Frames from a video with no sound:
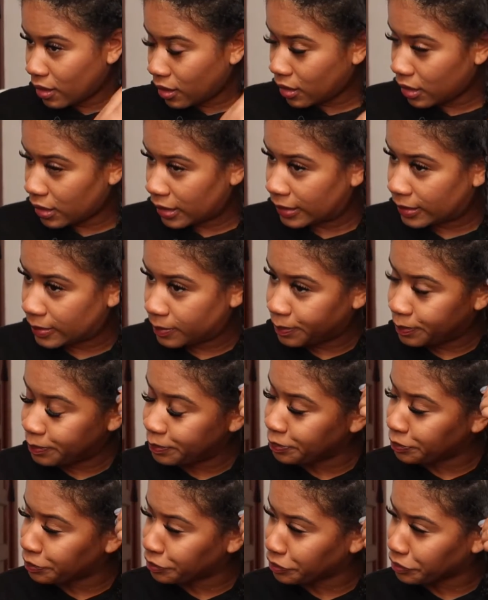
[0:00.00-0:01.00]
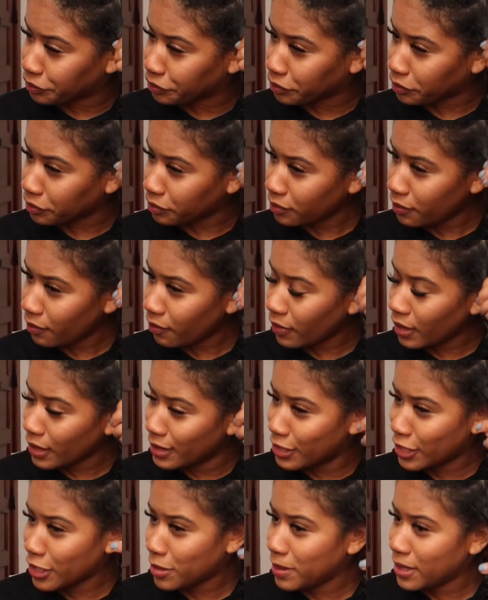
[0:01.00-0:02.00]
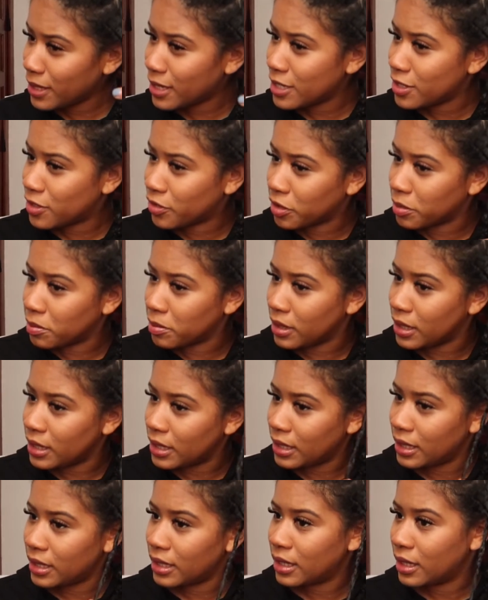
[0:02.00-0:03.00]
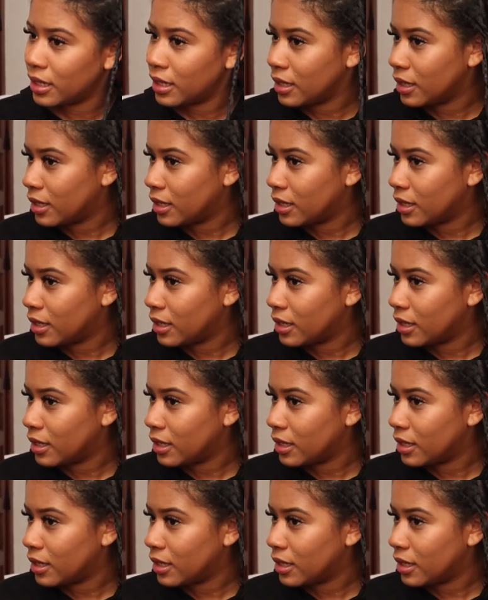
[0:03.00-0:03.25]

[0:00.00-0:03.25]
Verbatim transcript: Um, just because for me,